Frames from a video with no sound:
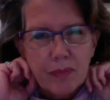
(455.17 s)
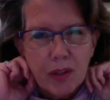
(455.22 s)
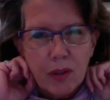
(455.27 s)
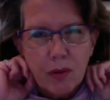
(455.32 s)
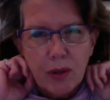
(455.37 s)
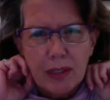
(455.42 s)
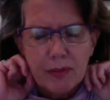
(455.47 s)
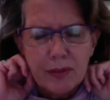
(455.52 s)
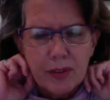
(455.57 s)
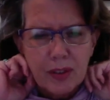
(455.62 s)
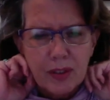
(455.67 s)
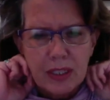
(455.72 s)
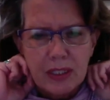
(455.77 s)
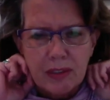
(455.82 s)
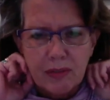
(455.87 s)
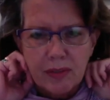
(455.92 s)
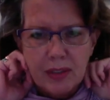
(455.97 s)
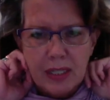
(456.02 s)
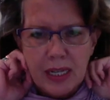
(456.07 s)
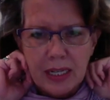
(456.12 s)
Great for
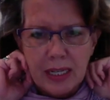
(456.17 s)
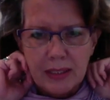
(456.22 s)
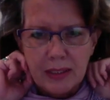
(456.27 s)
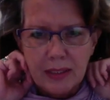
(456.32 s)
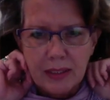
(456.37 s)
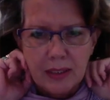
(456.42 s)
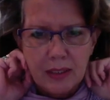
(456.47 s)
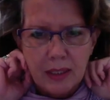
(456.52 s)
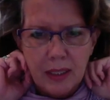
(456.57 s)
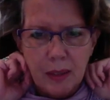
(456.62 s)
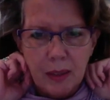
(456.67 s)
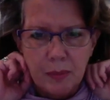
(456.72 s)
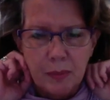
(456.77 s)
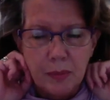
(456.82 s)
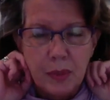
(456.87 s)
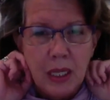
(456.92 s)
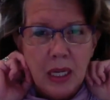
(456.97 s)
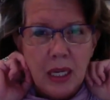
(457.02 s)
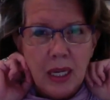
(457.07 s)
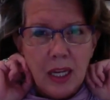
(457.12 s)
stiff necks.
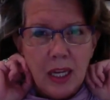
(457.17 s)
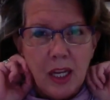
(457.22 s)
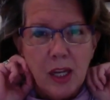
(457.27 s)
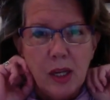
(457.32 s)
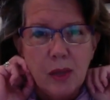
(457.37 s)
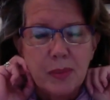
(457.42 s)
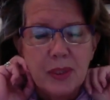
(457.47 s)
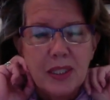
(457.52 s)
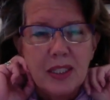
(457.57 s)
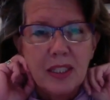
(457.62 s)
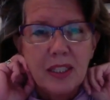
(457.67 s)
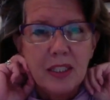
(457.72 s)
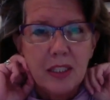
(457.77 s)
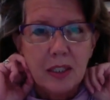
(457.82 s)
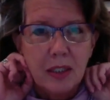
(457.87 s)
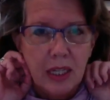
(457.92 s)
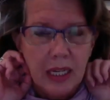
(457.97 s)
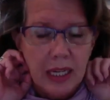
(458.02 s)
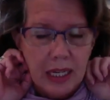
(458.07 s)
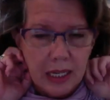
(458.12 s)
Helps
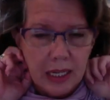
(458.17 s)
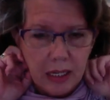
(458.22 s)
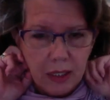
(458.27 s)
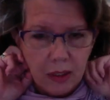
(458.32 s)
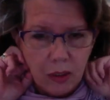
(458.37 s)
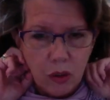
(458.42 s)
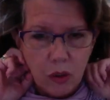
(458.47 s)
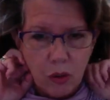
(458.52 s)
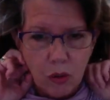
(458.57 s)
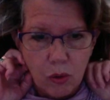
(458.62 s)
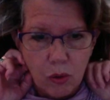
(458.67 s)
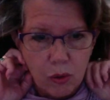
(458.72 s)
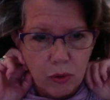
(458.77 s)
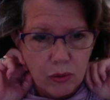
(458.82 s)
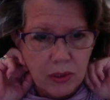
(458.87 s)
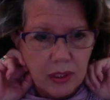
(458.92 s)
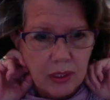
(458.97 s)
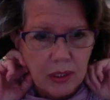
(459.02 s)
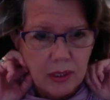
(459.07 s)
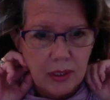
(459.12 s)
clear head
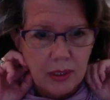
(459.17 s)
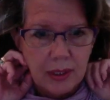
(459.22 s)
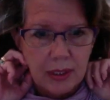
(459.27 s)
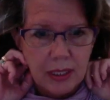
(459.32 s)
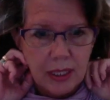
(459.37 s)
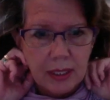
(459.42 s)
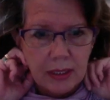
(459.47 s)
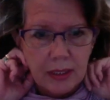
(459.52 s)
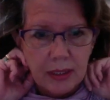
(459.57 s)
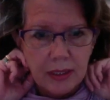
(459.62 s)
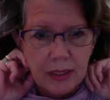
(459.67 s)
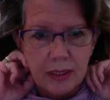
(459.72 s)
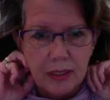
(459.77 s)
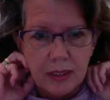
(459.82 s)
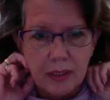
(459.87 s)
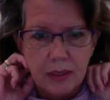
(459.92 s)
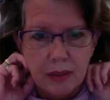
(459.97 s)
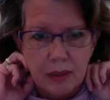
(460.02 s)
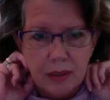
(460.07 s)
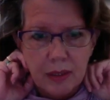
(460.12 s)
colds,
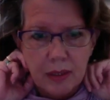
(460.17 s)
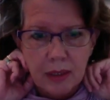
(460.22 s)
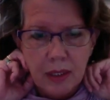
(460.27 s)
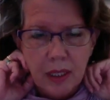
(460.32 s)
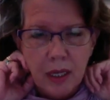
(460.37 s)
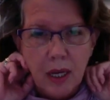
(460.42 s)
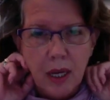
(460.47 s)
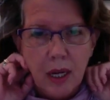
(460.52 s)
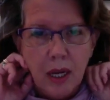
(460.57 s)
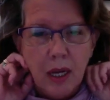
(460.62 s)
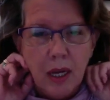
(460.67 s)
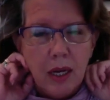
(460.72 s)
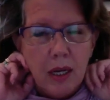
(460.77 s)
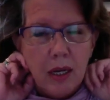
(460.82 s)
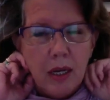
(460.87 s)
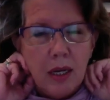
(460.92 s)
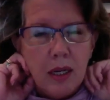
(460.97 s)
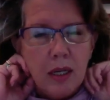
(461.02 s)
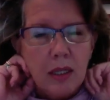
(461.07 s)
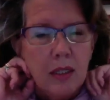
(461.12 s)
sinuses,
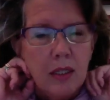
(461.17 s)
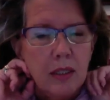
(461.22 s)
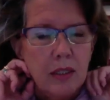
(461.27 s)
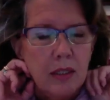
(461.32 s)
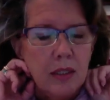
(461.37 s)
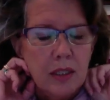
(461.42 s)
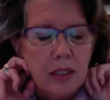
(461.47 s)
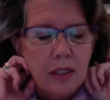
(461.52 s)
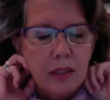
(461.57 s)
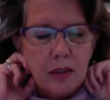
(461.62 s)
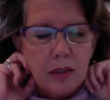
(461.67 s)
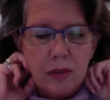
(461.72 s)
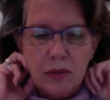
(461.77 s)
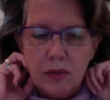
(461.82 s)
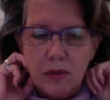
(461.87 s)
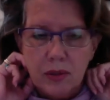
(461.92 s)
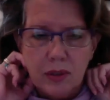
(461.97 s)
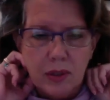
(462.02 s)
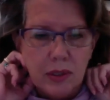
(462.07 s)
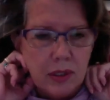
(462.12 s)

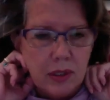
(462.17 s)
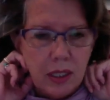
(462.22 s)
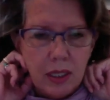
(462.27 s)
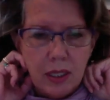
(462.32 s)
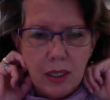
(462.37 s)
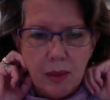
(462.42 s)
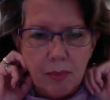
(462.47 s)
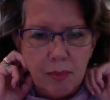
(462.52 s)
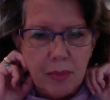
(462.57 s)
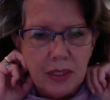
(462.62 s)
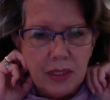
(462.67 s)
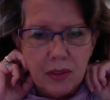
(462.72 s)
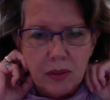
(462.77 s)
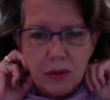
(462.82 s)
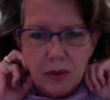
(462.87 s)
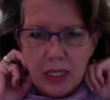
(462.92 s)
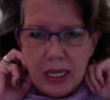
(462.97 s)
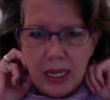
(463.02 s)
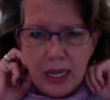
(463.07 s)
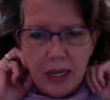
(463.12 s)
clears mental
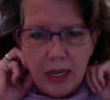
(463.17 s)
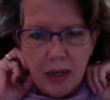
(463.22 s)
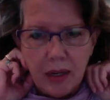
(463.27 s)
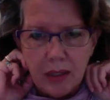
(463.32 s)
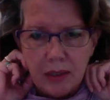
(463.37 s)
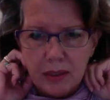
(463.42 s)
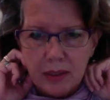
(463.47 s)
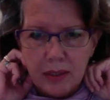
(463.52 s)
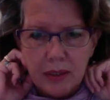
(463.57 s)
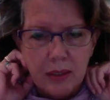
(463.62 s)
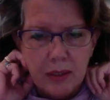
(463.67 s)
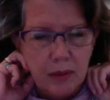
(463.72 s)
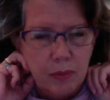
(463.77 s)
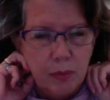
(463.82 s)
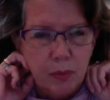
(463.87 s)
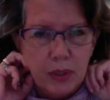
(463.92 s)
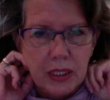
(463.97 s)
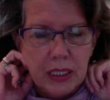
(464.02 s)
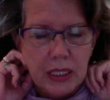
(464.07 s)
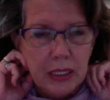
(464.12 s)
chaos,
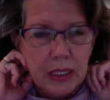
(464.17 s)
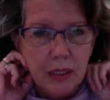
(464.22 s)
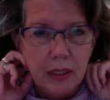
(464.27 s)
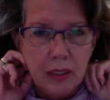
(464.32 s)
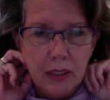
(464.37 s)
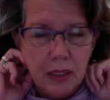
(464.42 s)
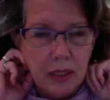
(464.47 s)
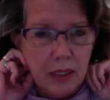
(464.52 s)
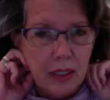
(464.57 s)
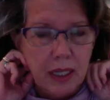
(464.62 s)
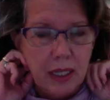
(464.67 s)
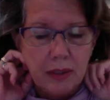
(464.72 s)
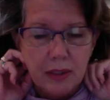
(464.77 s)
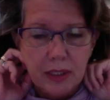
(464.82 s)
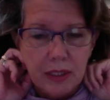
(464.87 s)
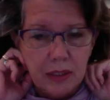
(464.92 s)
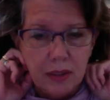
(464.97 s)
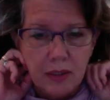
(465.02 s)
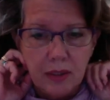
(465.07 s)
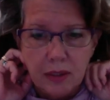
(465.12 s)
bringing
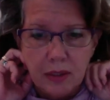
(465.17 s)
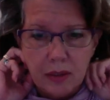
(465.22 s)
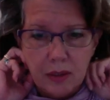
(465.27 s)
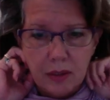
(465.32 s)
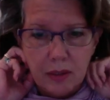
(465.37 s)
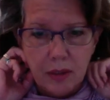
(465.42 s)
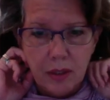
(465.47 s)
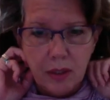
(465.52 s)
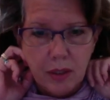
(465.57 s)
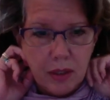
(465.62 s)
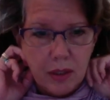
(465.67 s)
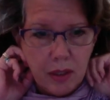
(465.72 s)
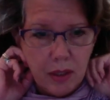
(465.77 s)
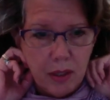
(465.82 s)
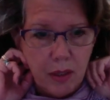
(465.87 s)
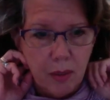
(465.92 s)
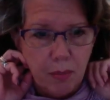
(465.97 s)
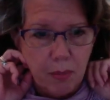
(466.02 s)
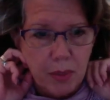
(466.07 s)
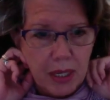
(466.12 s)
clarity to
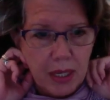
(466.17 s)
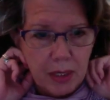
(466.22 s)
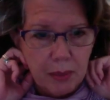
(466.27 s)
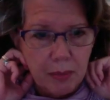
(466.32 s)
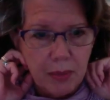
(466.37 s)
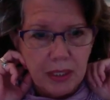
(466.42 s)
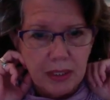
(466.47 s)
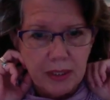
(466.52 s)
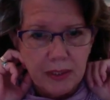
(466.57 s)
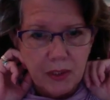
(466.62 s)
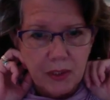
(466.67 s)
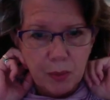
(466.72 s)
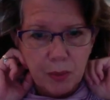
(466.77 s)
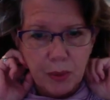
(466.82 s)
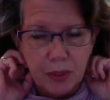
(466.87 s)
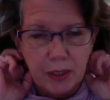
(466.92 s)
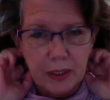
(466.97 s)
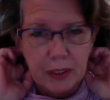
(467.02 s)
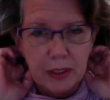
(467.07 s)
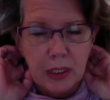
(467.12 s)
the body, mind, and
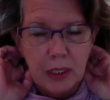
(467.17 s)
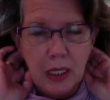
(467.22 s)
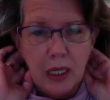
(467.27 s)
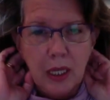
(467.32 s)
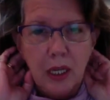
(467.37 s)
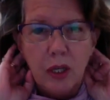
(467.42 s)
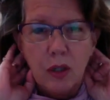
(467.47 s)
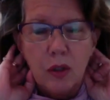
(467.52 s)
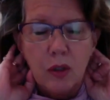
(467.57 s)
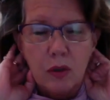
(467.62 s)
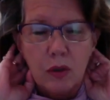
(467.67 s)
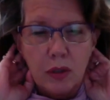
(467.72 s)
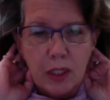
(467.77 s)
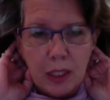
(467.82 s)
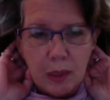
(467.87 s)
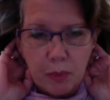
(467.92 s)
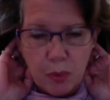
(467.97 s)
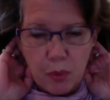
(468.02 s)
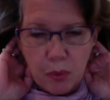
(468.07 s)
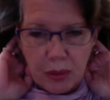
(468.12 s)
spirit.
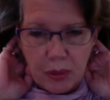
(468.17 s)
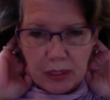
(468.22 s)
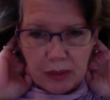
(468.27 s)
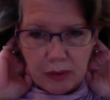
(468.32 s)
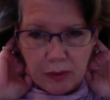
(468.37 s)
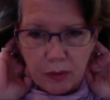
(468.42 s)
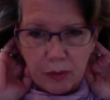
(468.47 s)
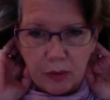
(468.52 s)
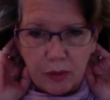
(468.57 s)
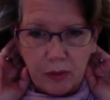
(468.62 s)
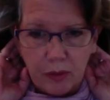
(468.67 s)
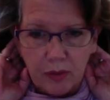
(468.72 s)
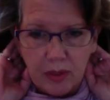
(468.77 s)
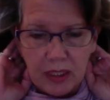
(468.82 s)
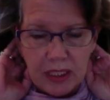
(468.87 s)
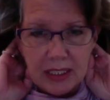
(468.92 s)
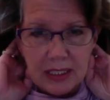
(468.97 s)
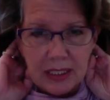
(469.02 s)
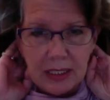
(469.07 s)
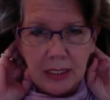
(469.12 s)
Great point for
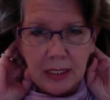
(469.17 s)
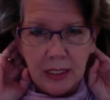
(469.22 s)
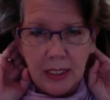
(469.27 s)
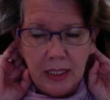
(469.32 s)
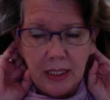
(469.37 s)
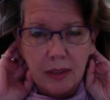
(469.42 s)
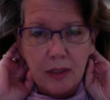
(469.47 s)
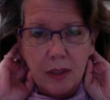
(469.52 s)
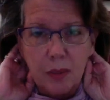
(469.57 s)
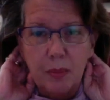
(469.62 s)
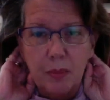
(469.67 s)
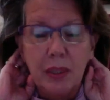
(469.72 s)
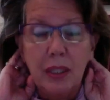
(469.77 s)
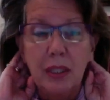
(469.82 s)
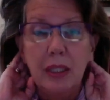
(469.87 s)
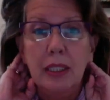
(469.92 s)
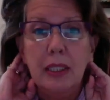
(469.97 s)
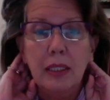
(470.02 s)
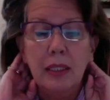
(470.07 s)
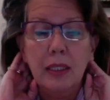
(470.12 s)
releasing
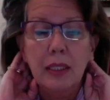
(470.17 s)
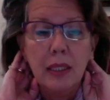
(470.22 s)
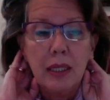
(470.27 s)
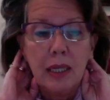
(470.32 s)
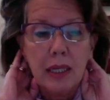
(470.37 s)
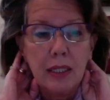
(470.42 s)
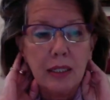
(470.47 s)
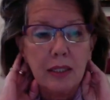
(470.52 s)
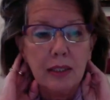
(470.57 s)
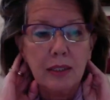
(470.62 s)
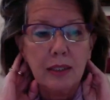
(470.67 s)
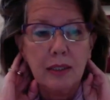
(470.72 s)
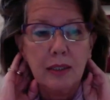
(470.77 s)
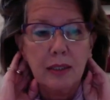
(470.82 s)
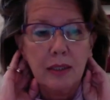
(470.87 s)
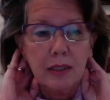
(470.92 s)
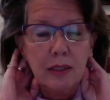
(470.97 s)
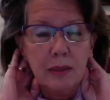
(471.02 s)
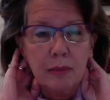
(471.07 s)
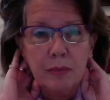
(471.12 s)
irritability out of the
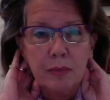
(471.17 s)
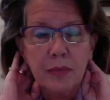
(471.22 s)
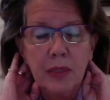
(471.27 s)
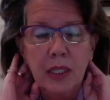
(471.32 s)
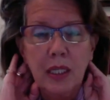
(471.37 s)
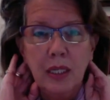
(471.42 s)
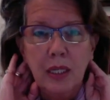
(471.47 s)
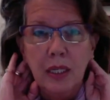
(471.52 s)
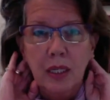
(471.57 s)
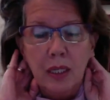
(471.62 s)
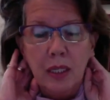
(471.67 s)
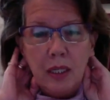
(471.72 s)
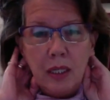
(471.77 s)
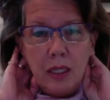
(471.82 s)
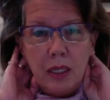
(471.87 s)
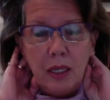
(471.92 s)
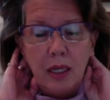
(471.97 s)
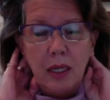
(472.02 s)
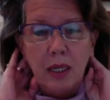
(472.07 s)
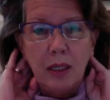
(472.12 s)
system,
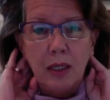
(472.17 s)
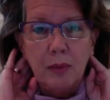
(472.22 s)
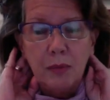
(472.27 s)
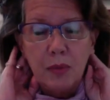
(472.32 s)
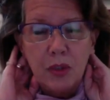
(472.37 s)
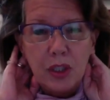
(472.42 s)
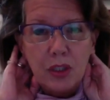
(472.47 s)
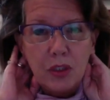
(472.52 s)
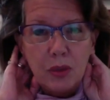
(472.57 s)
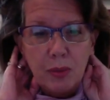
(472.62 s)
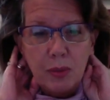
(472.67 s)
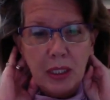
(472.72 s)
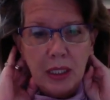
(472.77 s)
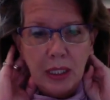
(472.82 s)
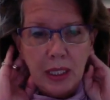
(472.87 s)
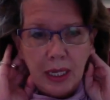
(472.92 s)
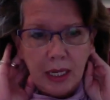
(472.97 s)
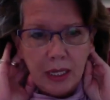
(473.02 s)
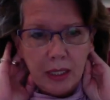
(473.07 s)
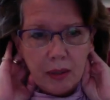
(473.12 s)
judgment
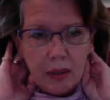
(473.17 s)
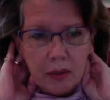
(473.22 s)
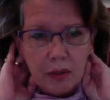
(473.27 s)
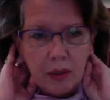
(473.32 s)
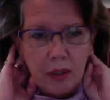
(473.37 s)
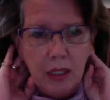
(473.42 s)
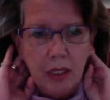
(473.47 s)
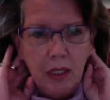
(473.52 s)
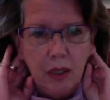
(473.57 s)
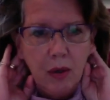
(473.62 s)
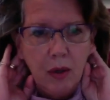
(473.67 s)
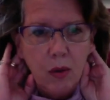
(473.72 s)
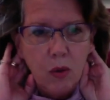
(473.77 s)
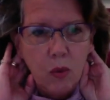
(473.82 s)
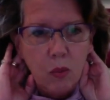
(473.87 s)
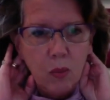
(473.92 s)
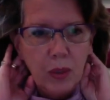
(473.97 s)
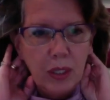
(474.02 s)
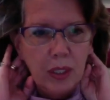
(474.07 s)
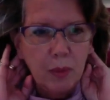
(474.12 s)
and anger.
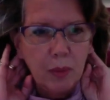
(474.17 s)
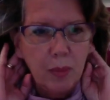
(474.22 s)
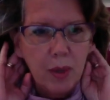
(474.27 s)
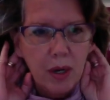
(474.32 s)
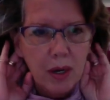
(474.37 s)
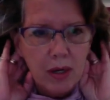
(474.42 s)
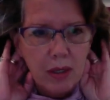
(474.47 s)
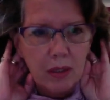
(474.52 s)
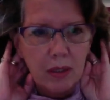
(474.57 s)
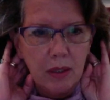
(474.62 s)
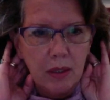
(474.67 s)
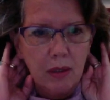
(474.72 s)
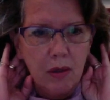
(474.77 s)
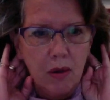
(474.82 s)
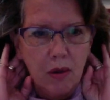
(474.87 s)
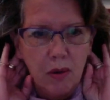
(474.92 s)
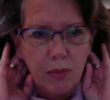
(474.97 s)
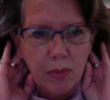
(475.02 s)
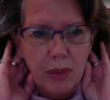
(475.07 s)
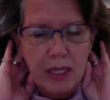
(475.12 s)
Wind pond,
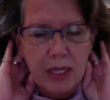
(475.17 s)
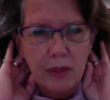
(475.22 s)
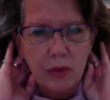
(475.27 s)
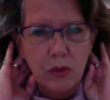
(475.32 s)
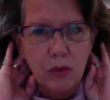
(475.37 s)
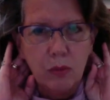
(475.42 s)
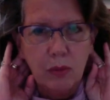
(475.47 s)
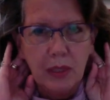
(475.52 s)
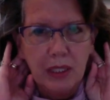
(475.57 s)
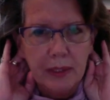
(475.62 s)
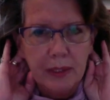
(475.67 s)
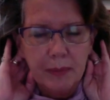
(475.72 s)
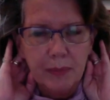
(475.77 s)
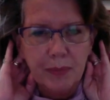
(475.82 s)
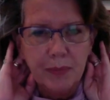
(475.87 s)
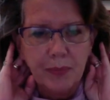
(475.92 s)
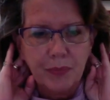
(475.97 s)
gallbladder 20.